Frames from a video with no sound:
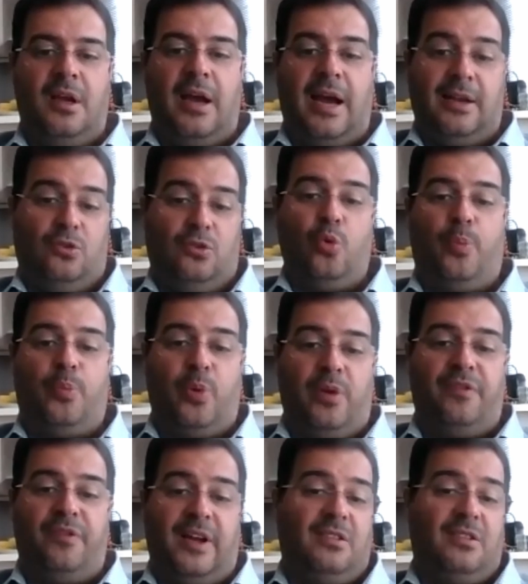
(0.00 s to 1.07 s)
and to
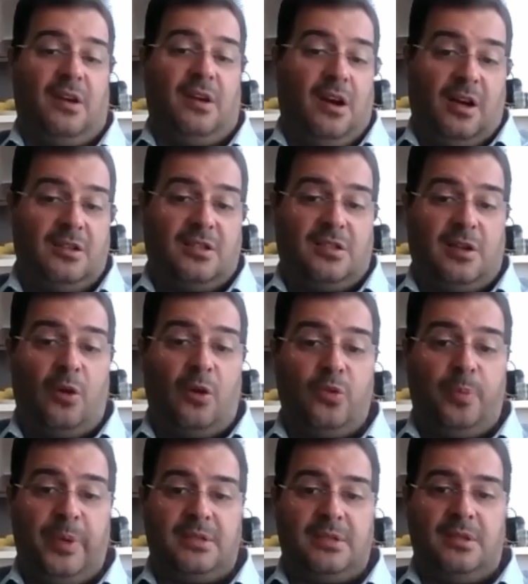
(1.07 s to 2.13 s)
prevent unsound
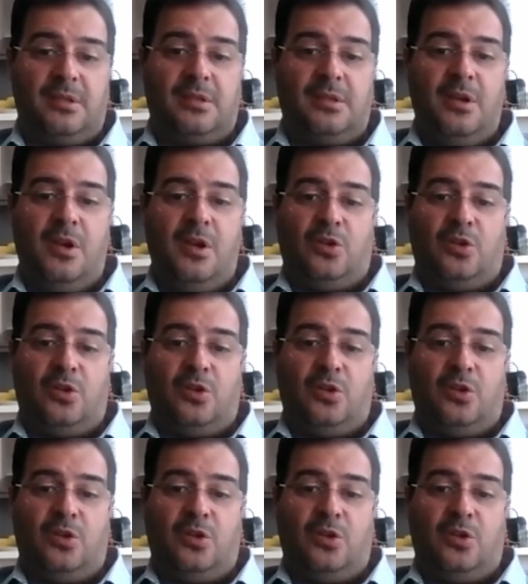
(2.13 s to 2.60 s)
business.